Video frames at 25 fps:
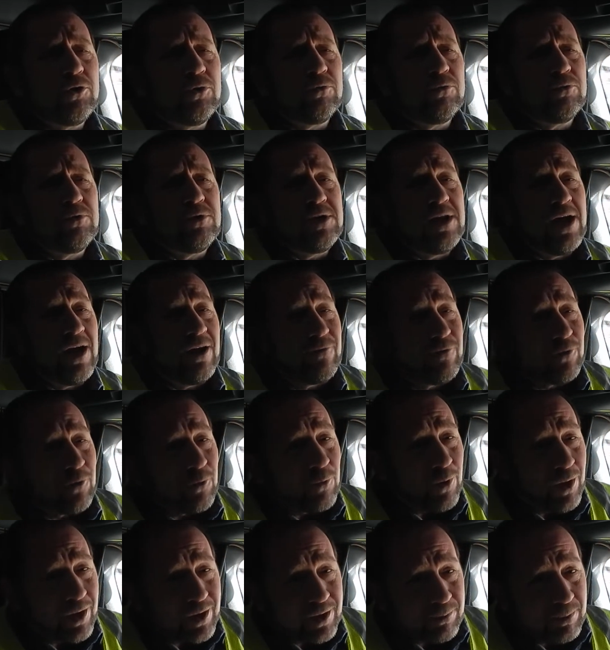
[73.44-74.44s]
never
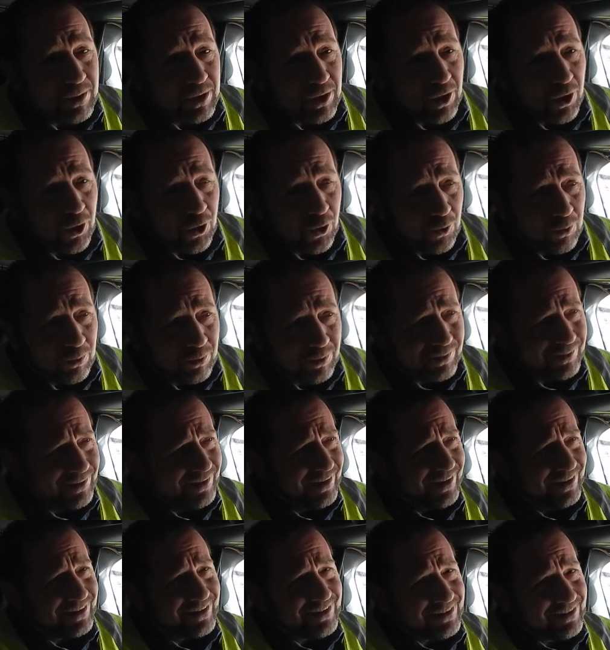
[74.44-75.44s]
want to be home?
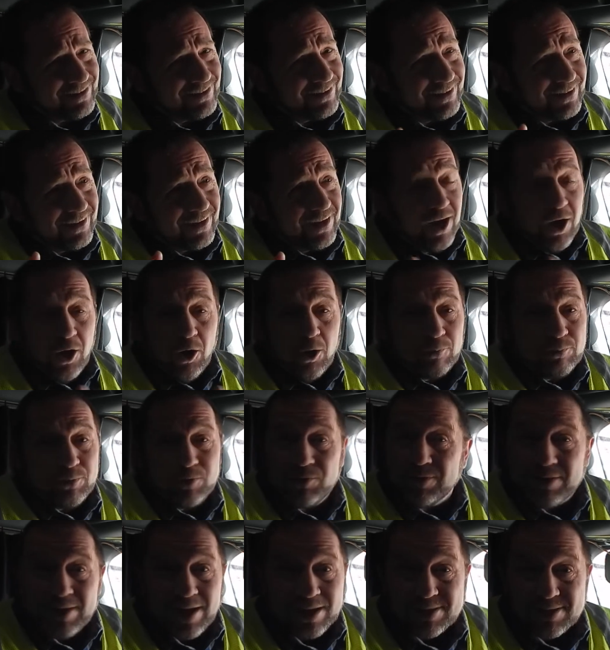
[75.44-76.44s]
Hope
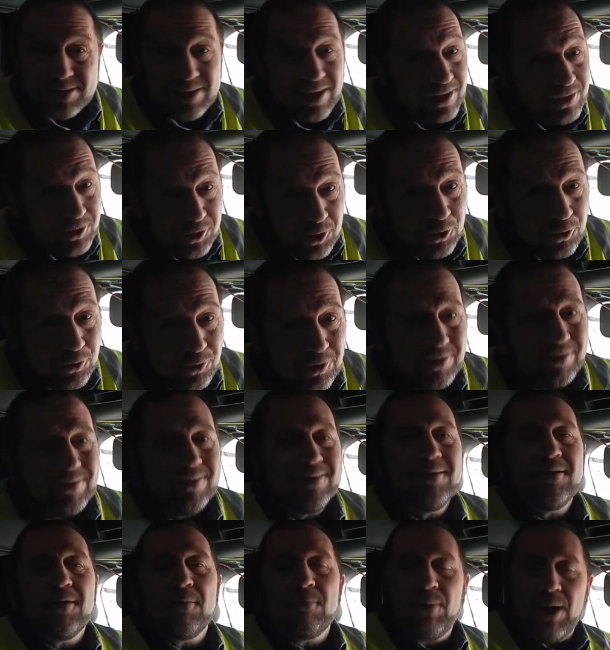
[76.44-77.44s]
that's not you.
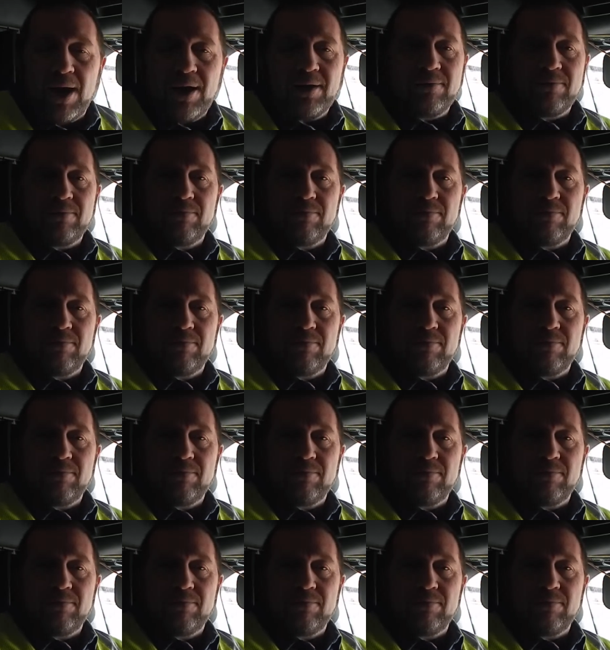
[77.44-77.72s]
But